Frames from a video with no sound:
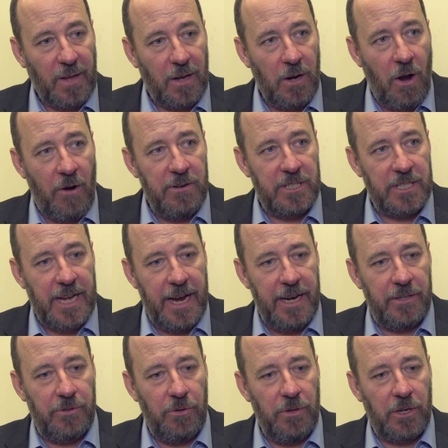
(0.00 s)
Lawrence
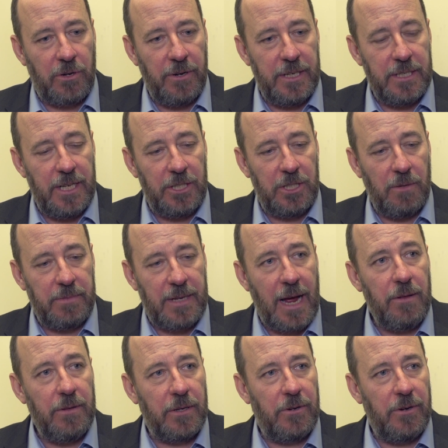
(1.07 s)
skated through the crease, then jumped
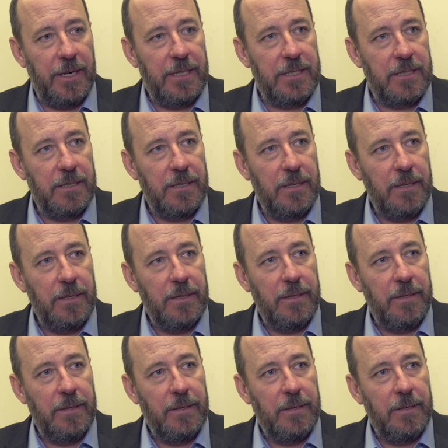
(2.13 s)
out the crease,
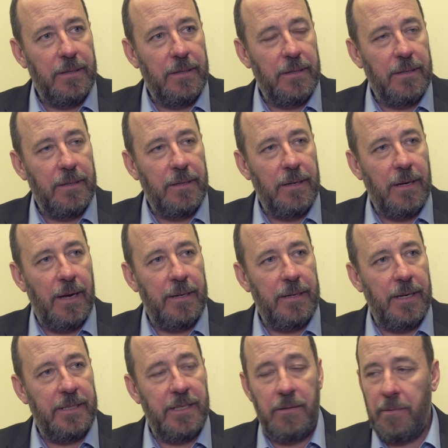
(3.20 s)
and
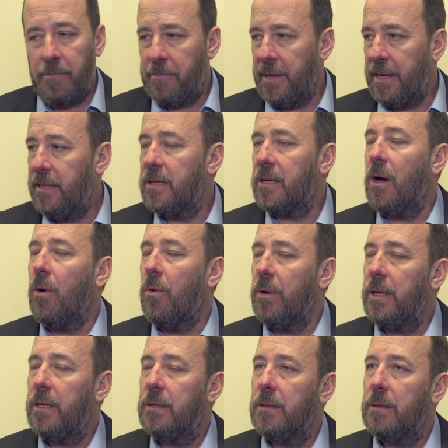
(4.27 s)
they didn't impede the
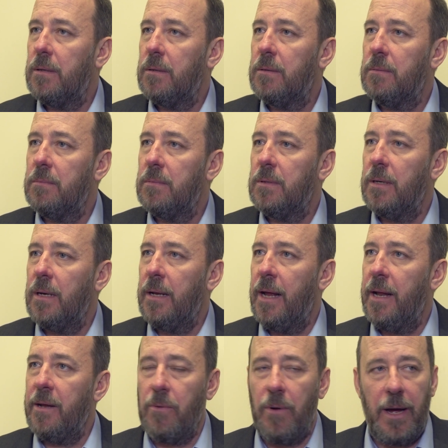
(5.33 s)
goalie in
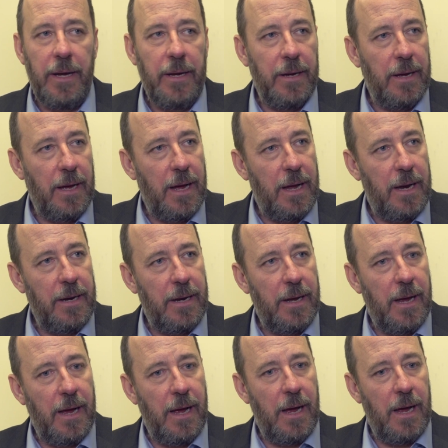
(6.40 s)
any way. And
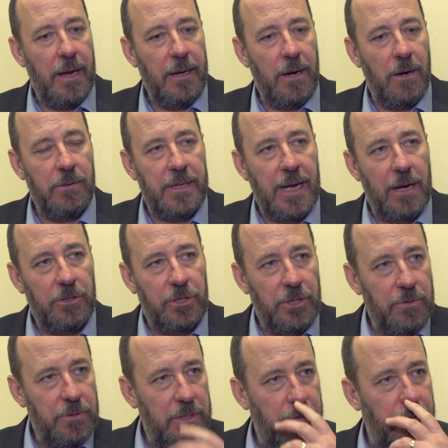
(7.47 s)
you know, Dowd
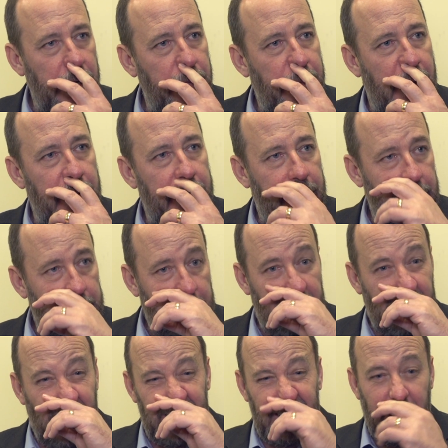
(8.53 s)
shoots the rebound, and I think
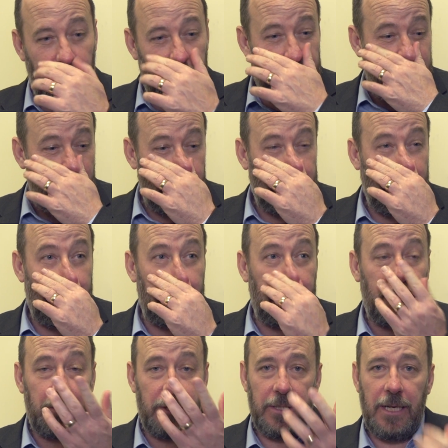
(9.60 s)
99 times out of
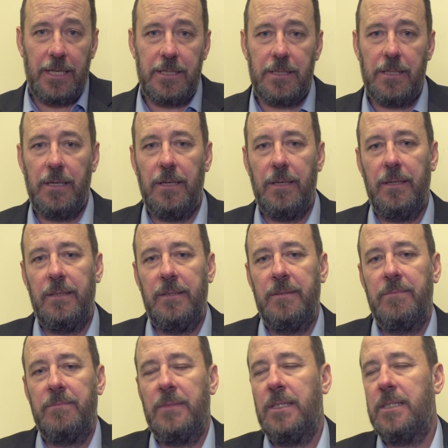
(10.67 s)
100 that's
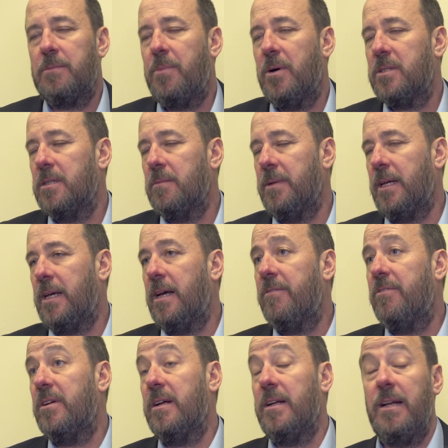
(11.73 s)
possibly given.